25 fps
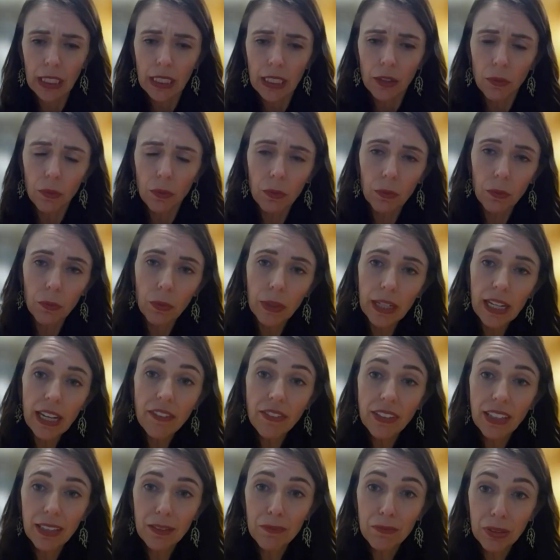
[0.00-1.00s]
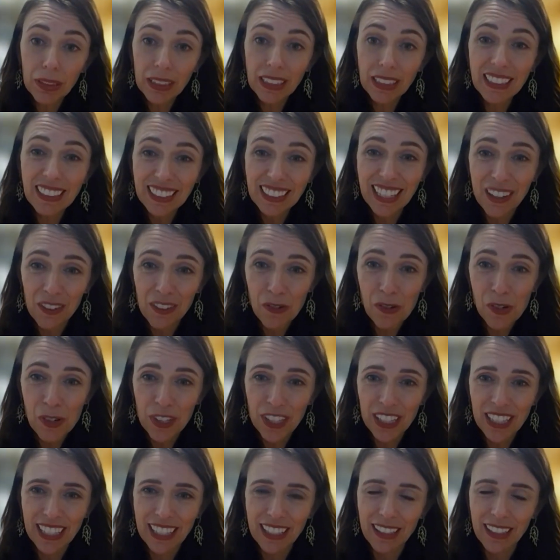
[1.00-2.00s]
We haven't completed that work
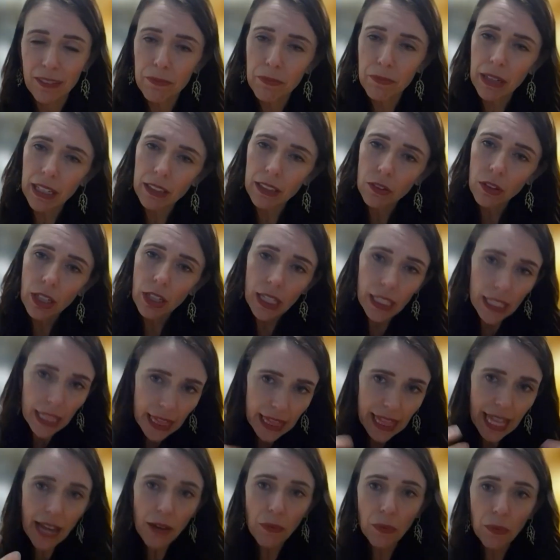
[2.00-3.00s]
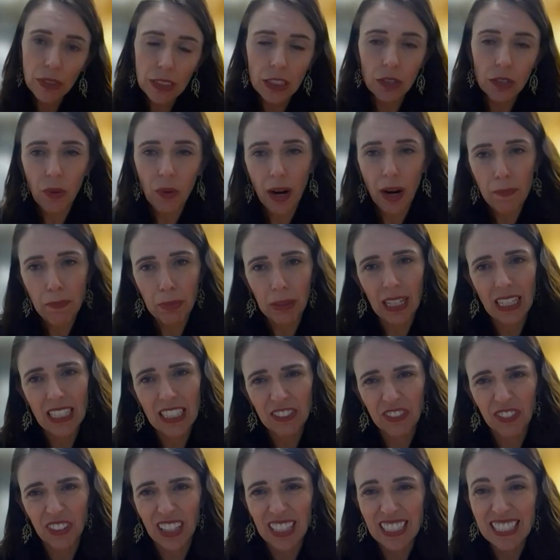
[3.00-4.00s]
yet, but that was the right place
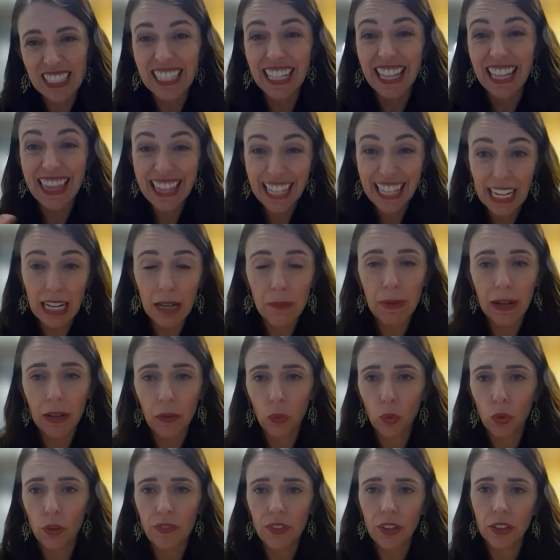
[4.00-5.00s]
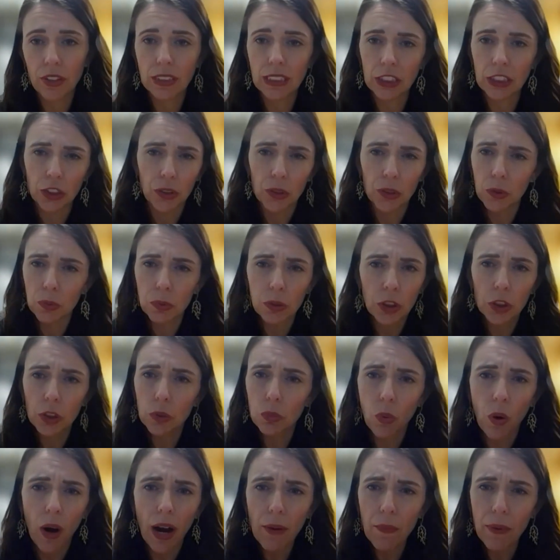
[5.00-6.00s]
for us to think about all of those issues, which is
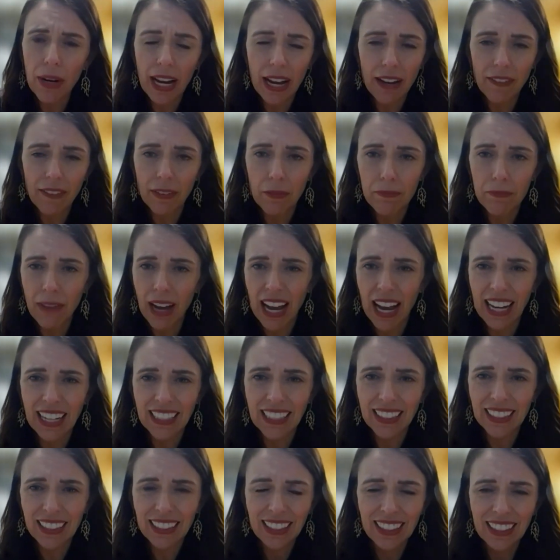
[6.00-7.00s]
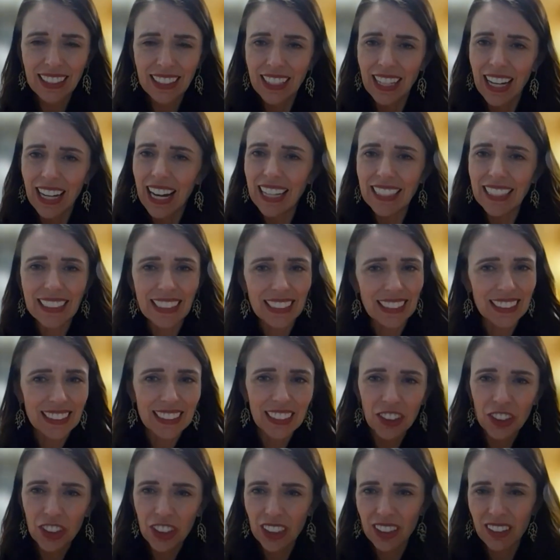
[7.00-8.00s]
why we haven't made a
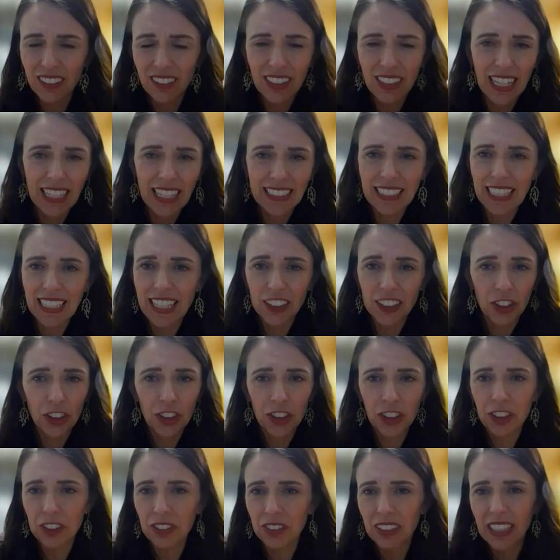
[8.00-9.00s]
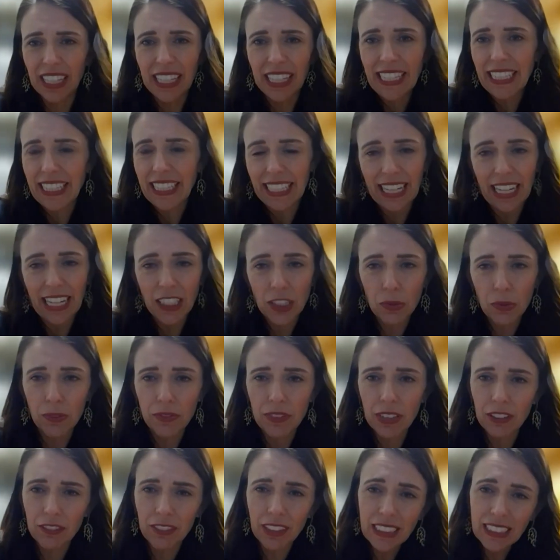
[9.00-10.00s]
decision attached to anything else we've
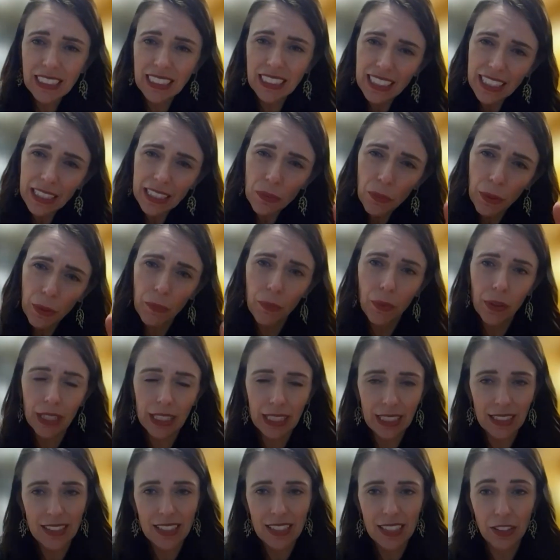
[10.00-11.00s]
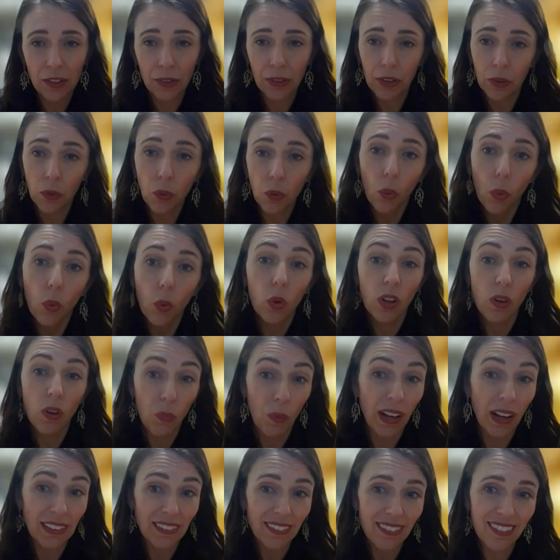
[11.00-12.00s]
done recently. We want to consider it all at
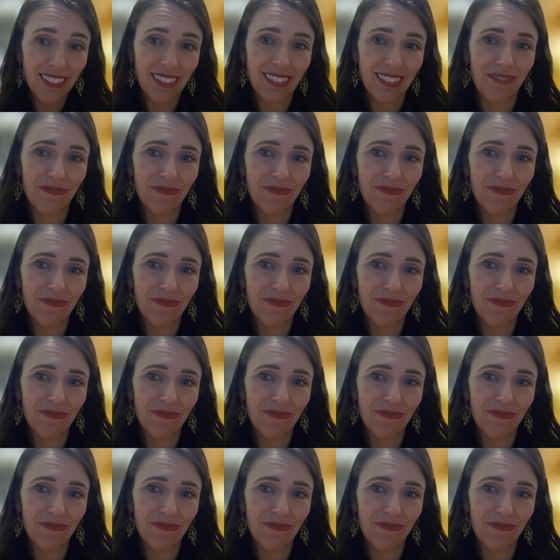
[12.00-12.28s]
once.